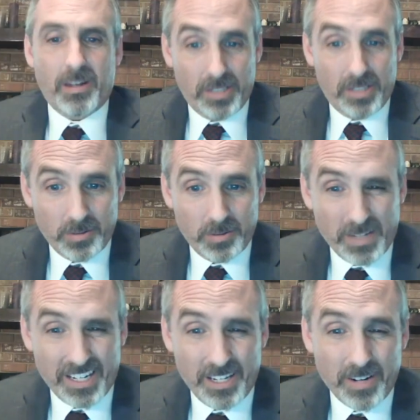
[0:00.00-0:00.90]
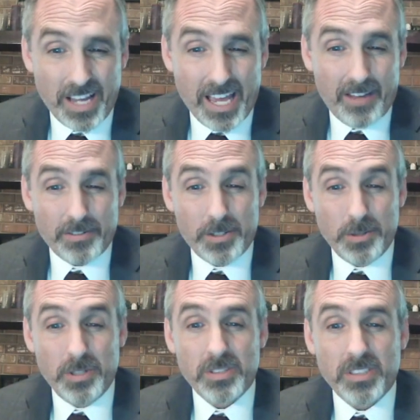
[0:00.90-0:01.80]
believe it was about a year and a half or 2
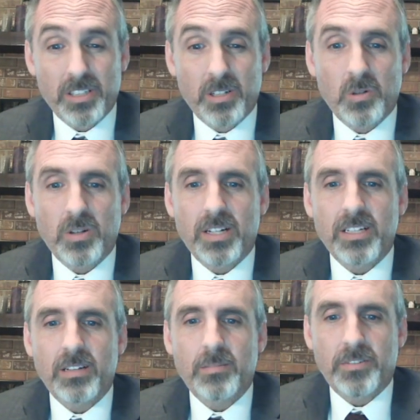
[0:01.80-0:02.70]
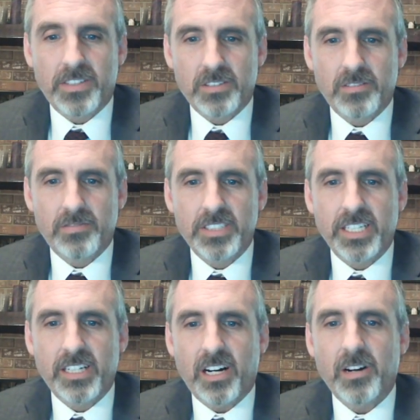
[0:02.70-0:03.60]
years ago, Professor
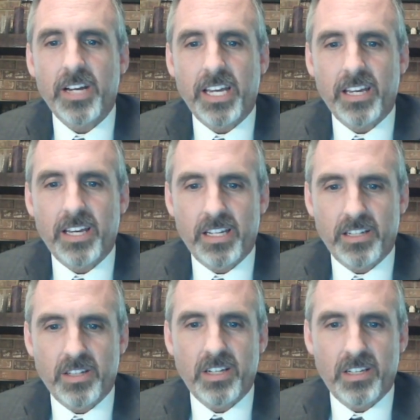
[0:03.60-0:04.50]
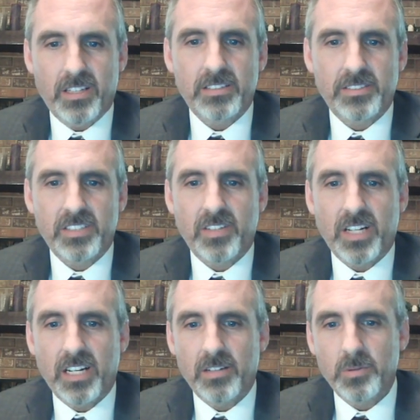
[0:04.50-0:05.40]
Vijay Kare at
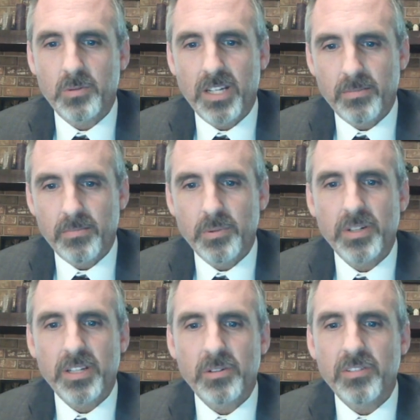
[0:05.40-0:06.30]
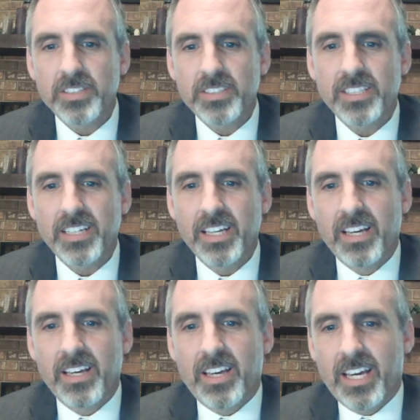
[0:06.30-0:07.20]
Savitri Phule Pune University
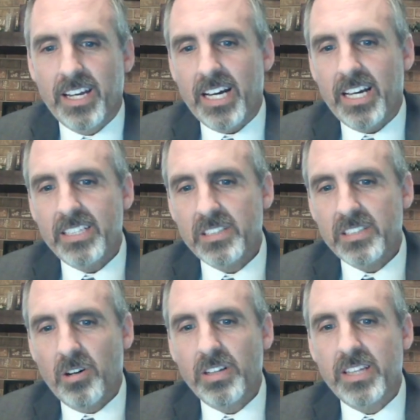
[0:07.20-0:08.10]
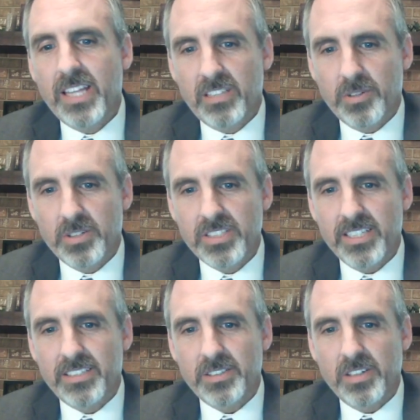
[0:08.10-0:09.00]
and I started this first
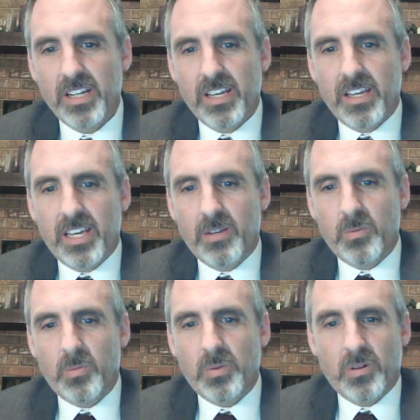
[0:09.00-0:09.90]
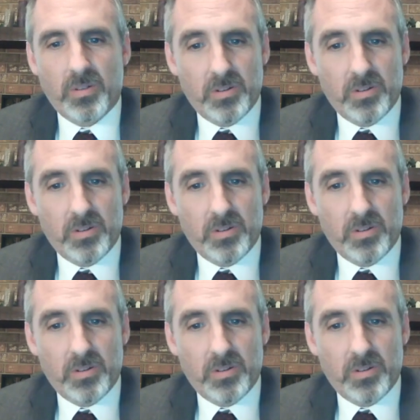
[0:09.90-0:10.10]
center. And, you know,